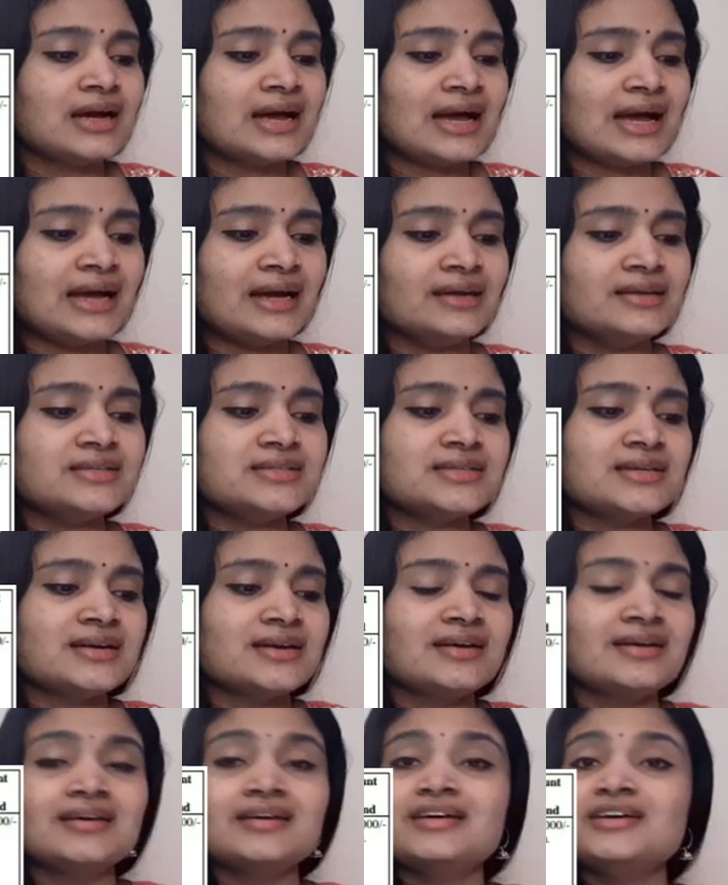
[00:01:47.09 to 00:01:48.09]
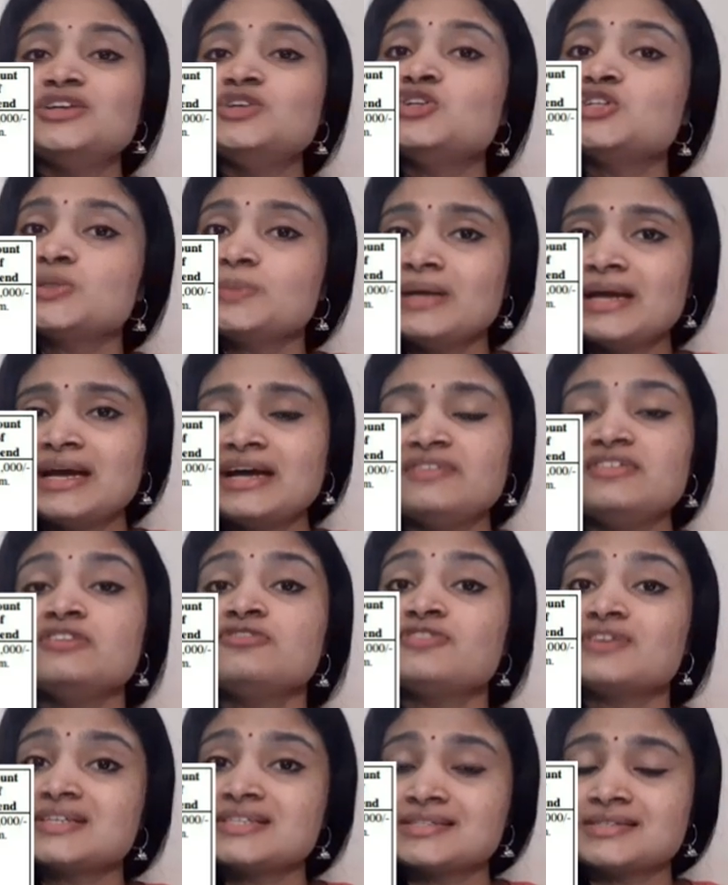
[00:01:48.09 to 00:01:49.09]
And you should be having
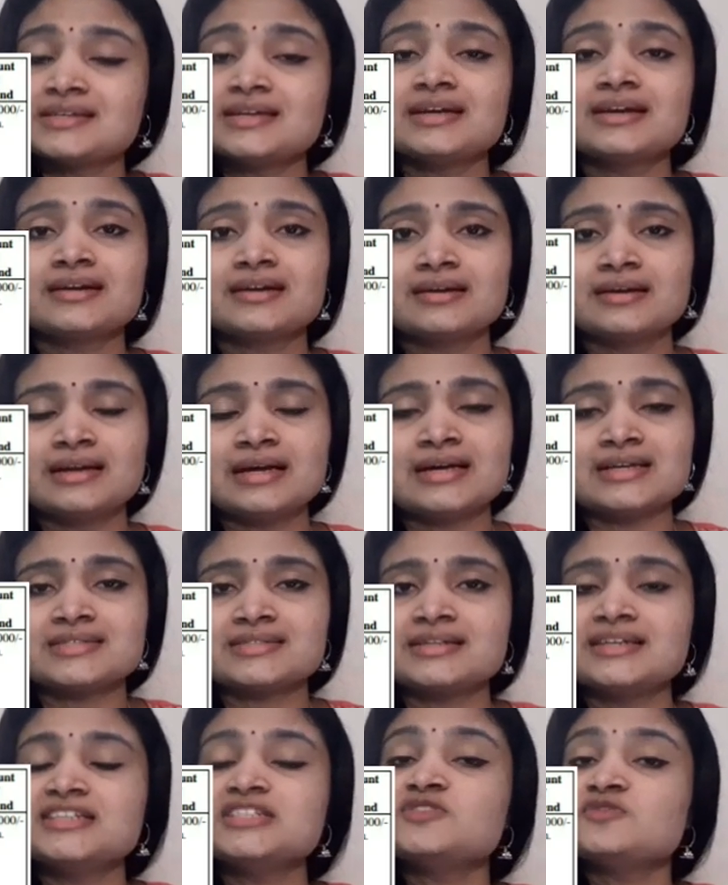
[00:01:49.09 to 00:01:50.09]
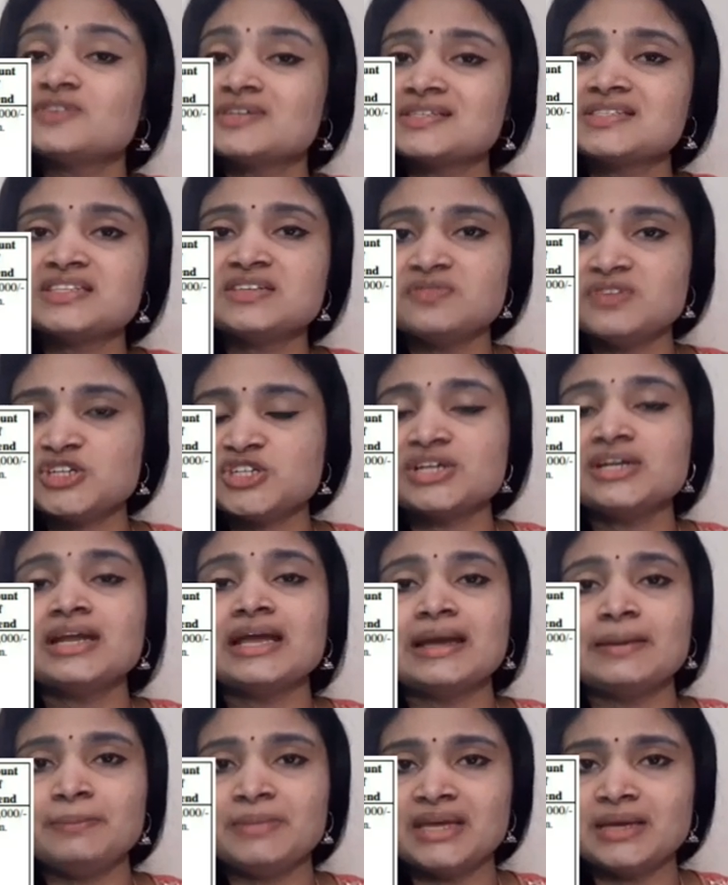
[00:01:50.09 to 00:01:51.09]
first class, that is first division
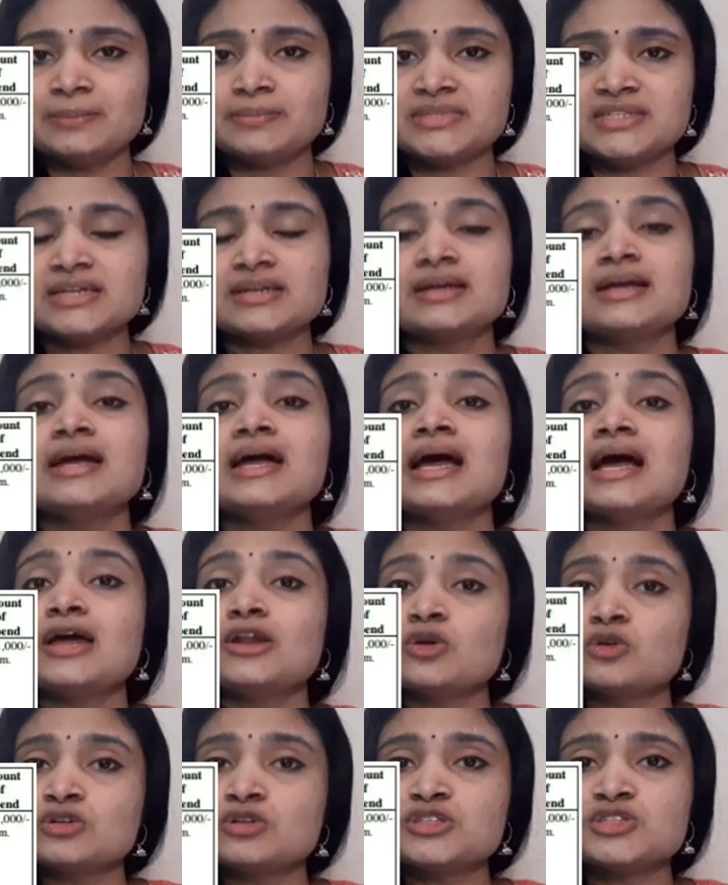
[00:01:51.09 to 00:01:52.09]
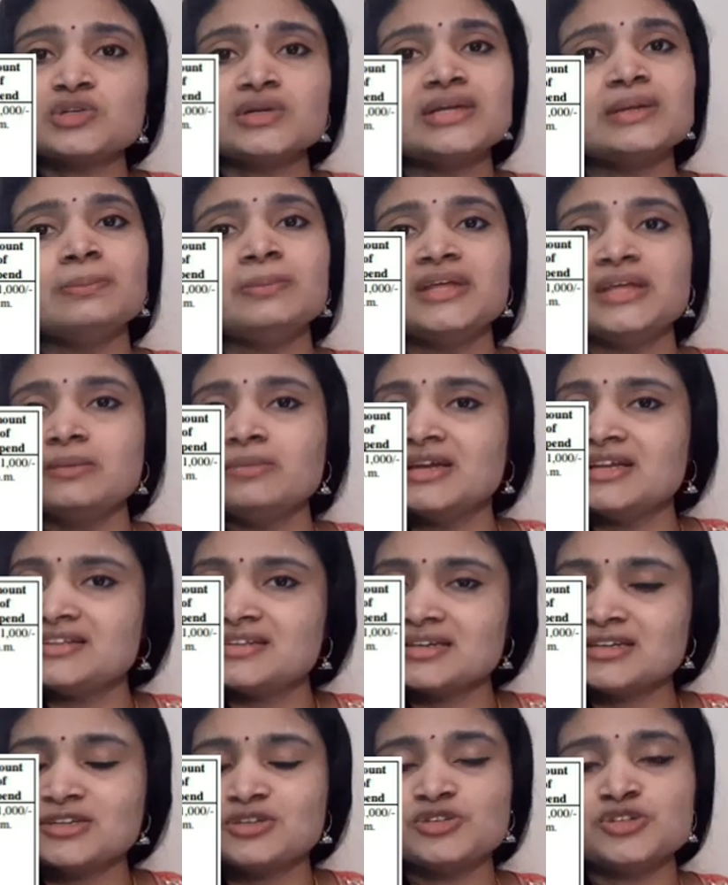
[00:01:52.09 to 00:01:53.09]
ME MTech, and also in
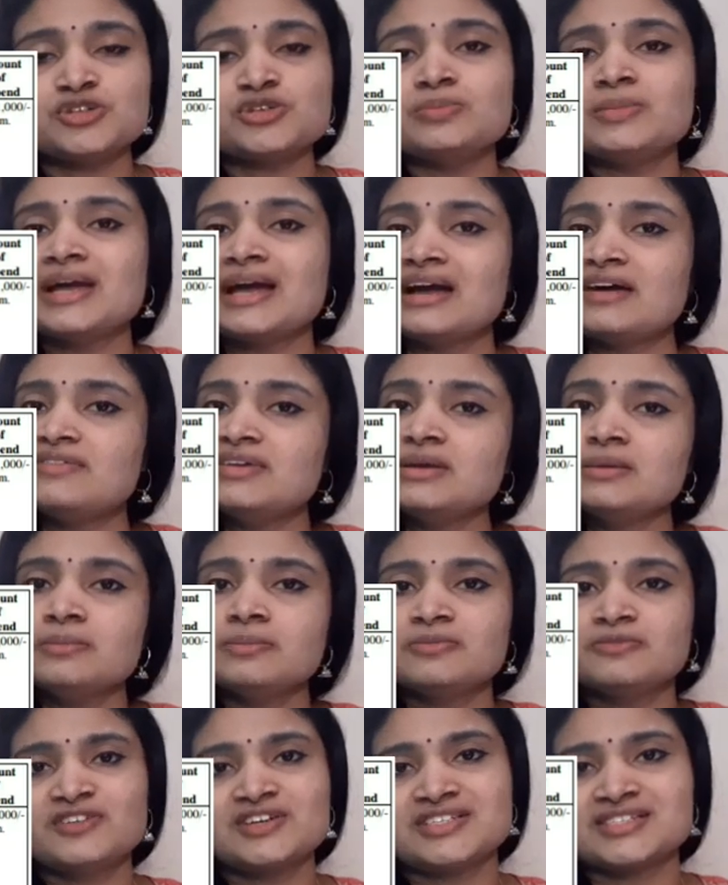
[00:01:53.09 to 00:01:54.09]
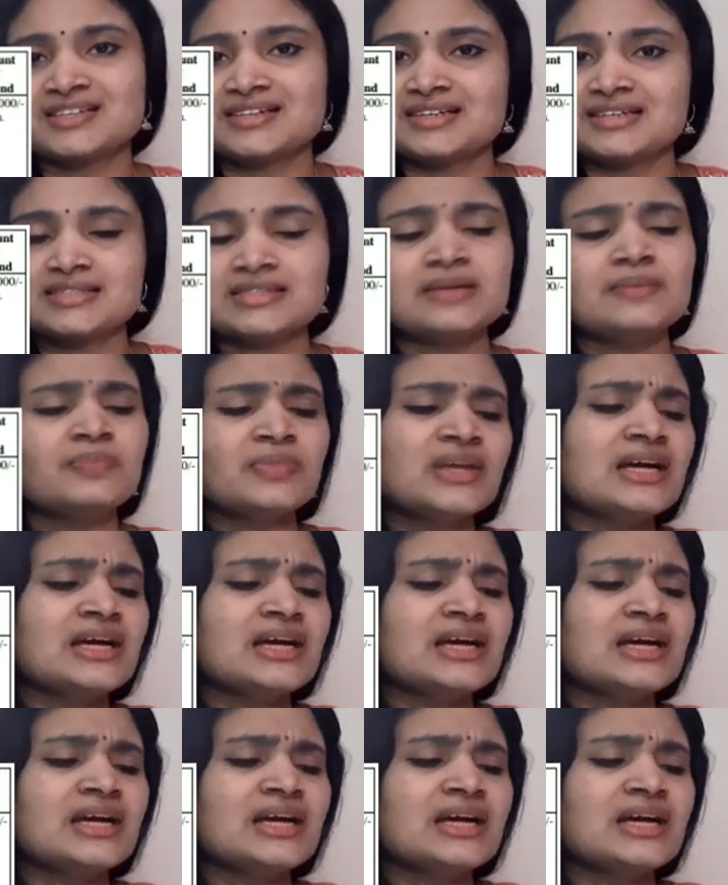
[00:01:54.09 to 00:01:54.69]
BBTech you should be having first class.